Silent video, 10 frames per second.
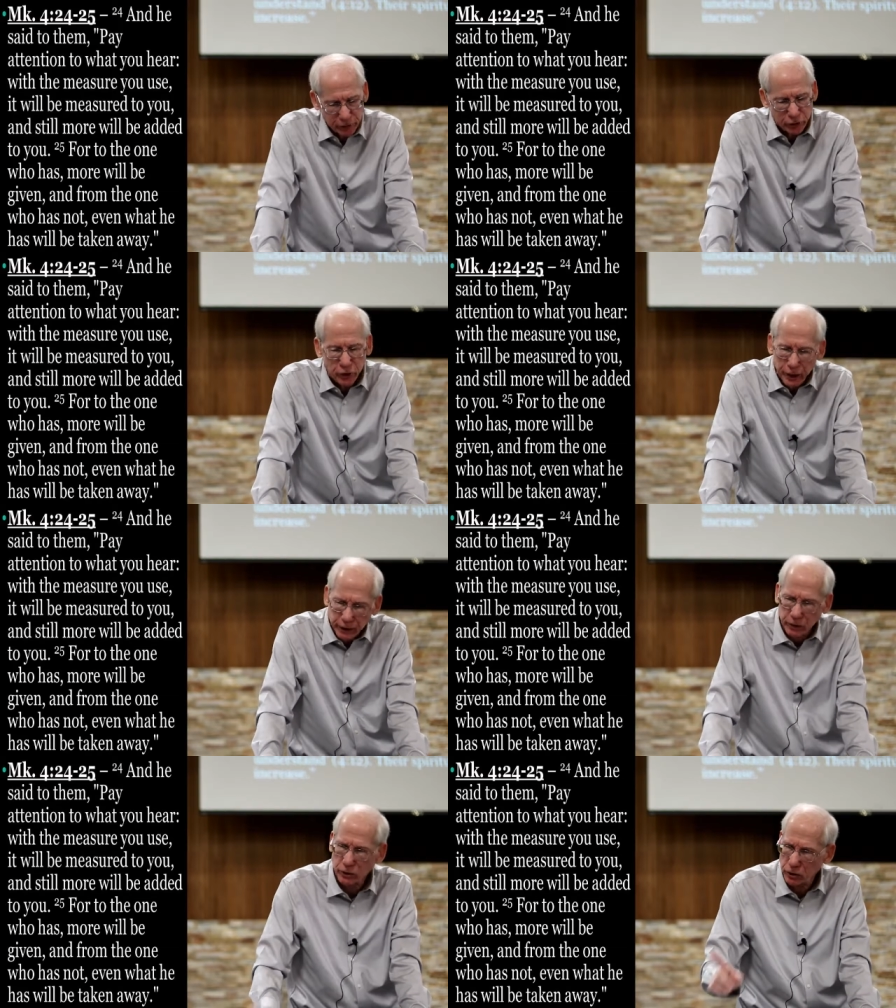in which
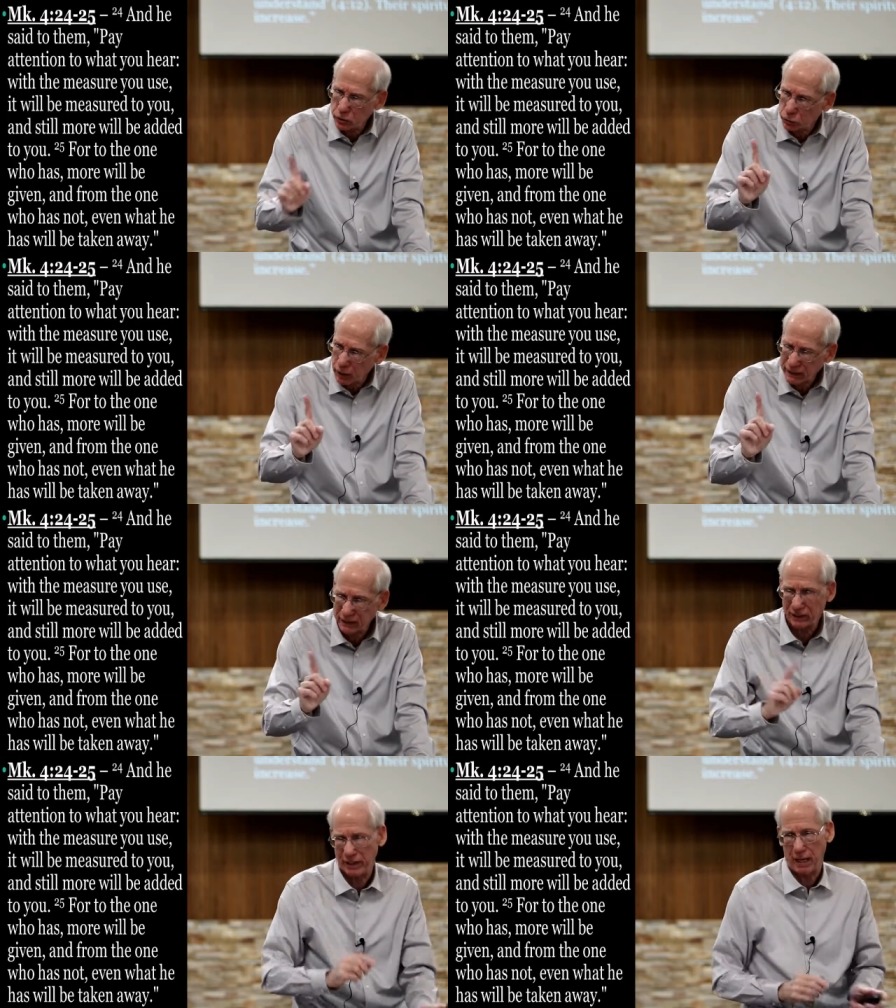Jesus
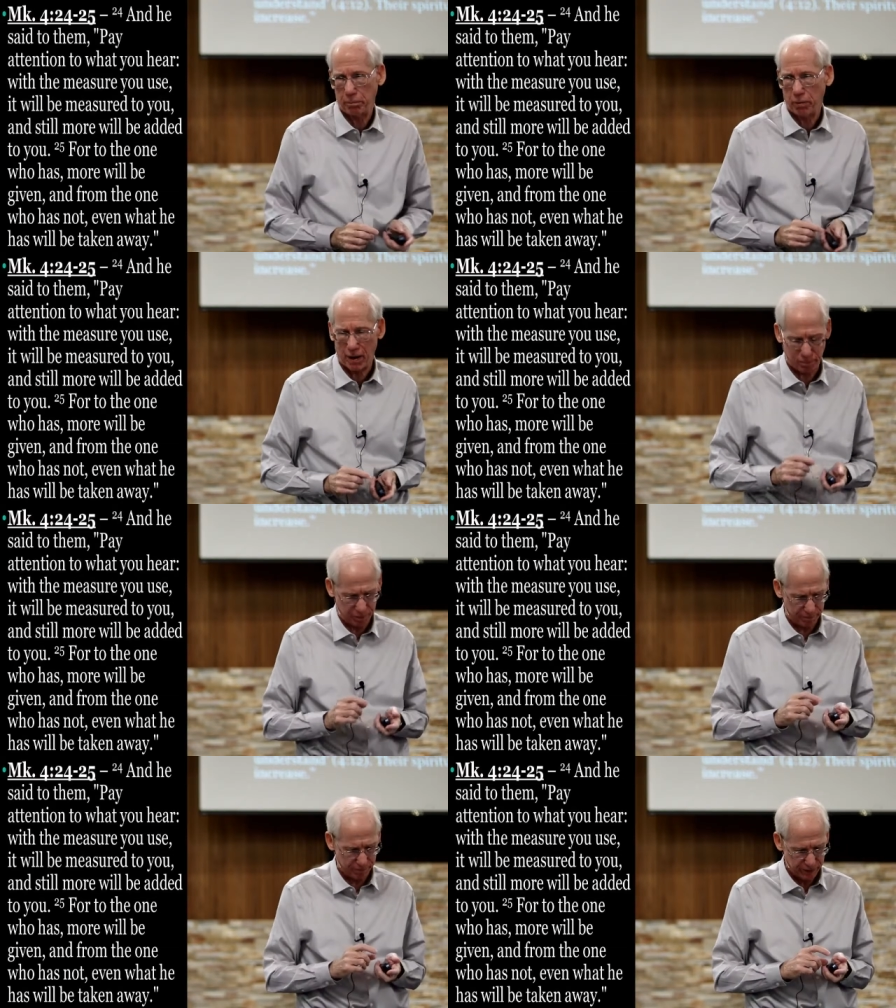addresses that
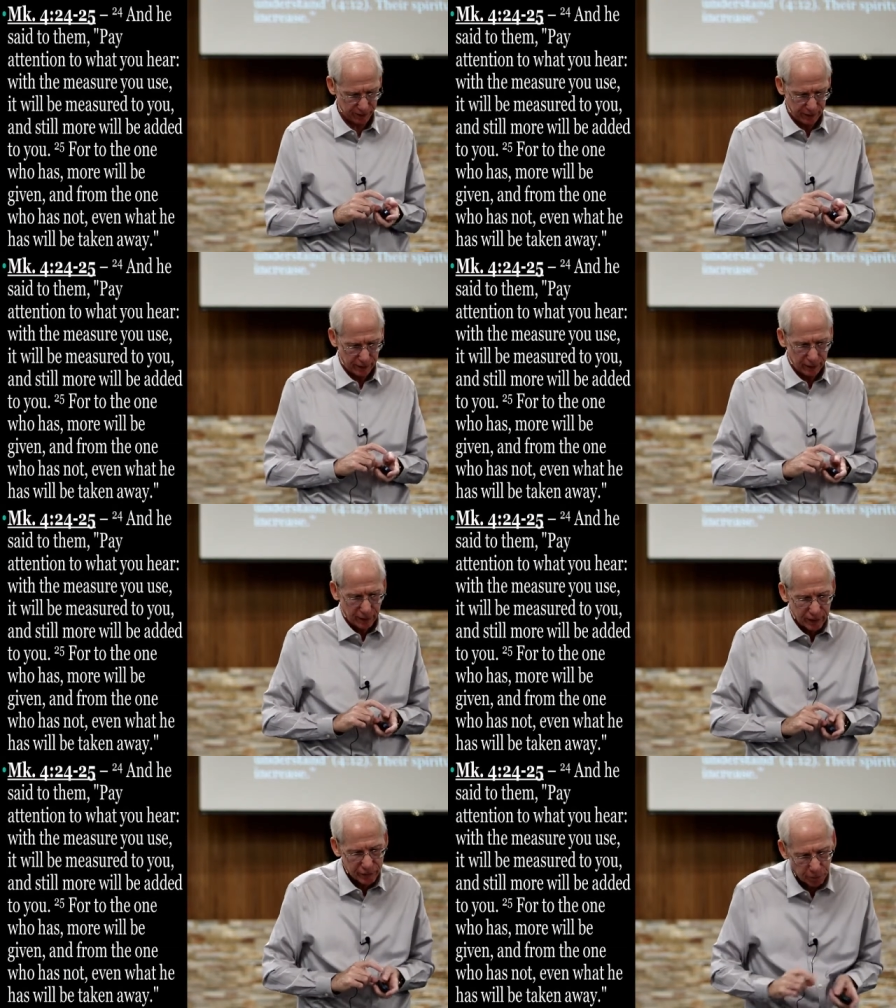problem
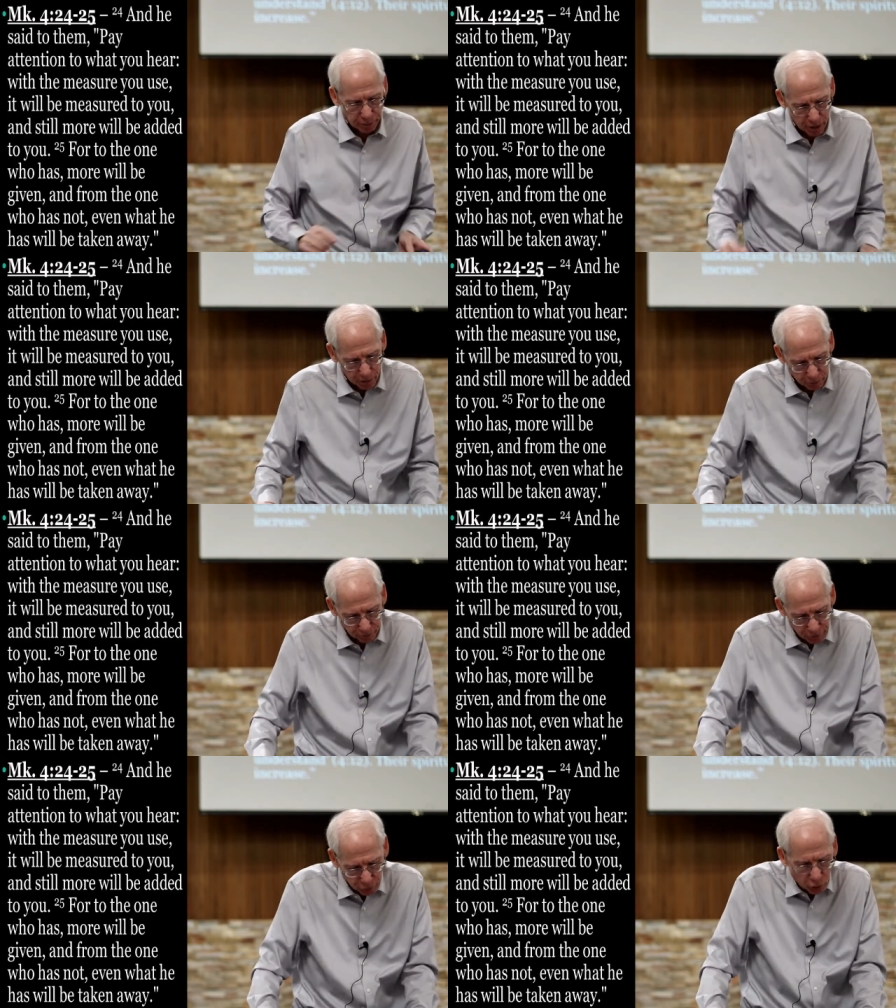is the
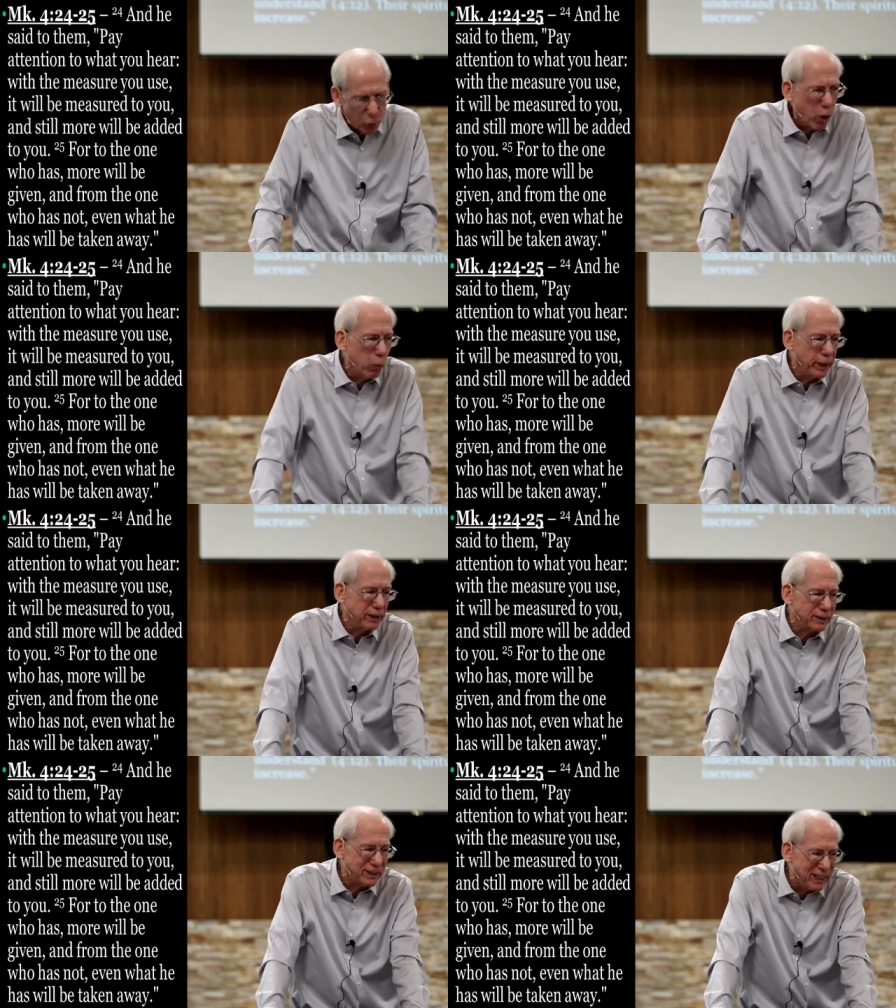parable of the
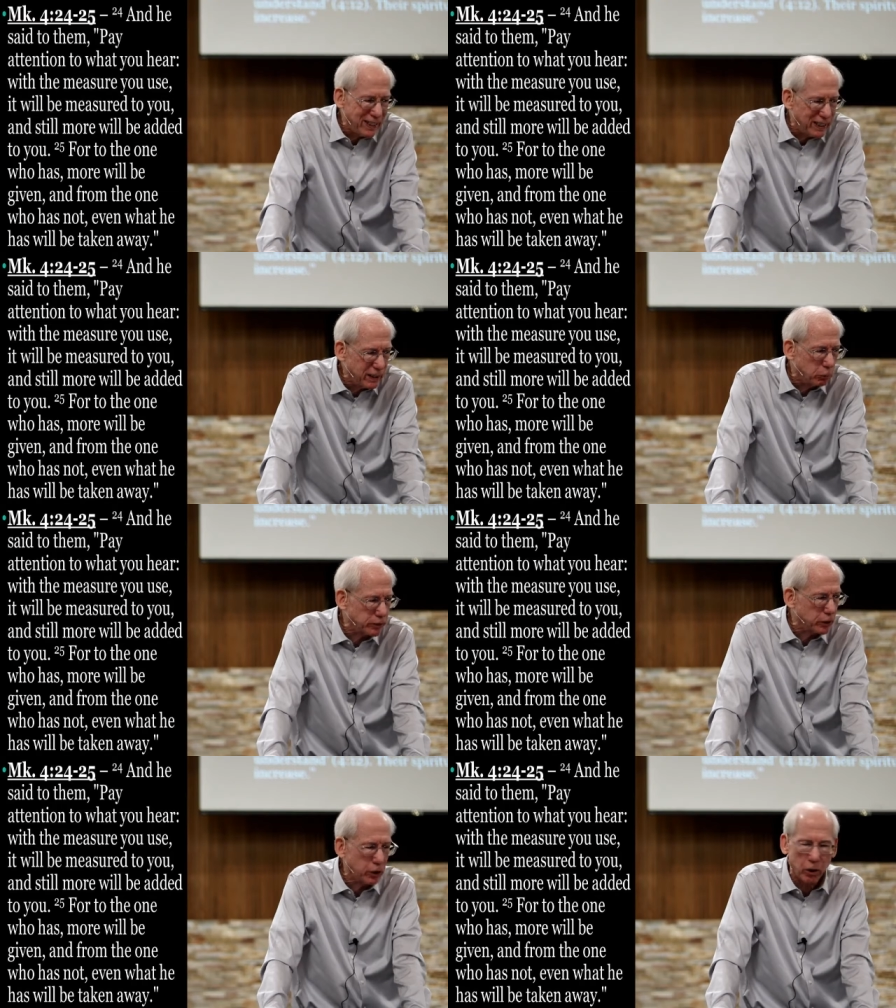growing seed,
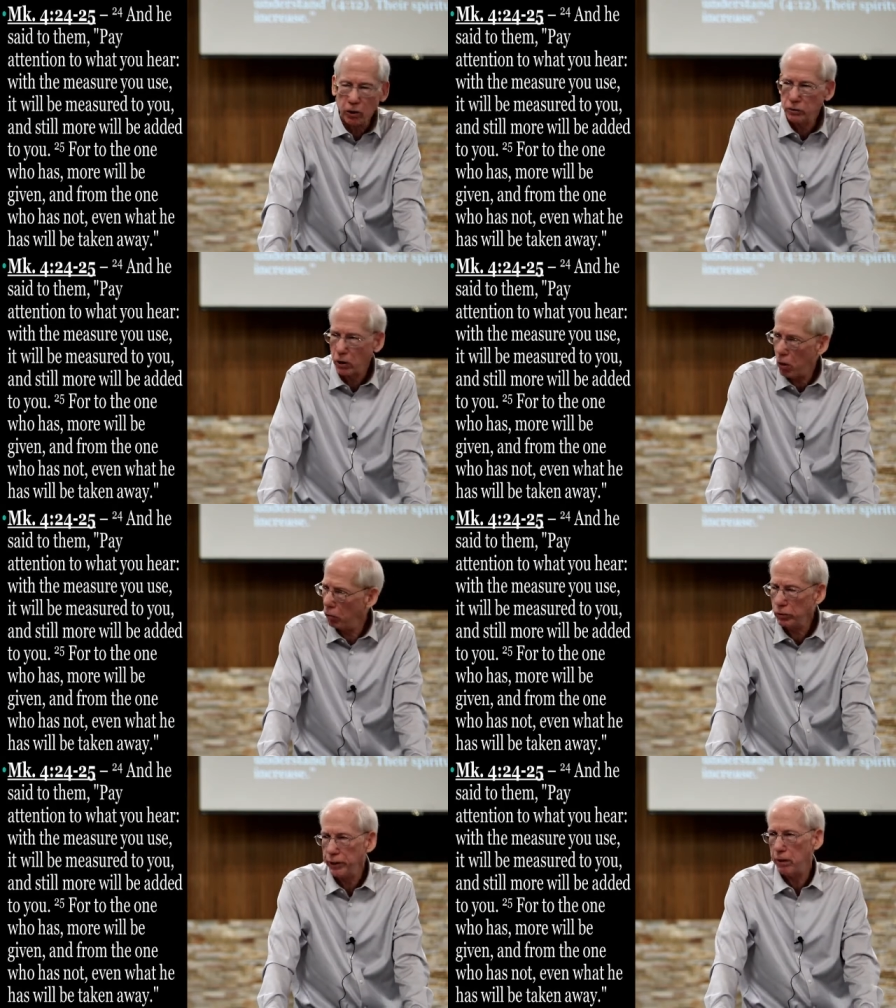which occurs
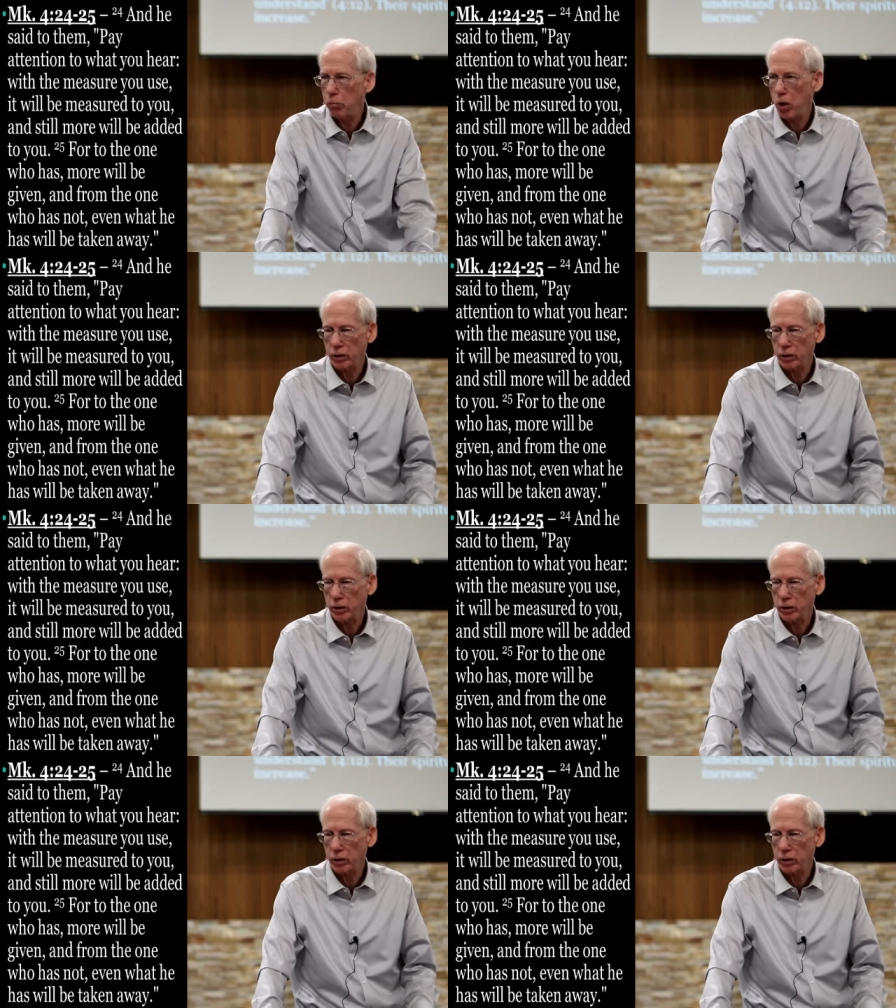only in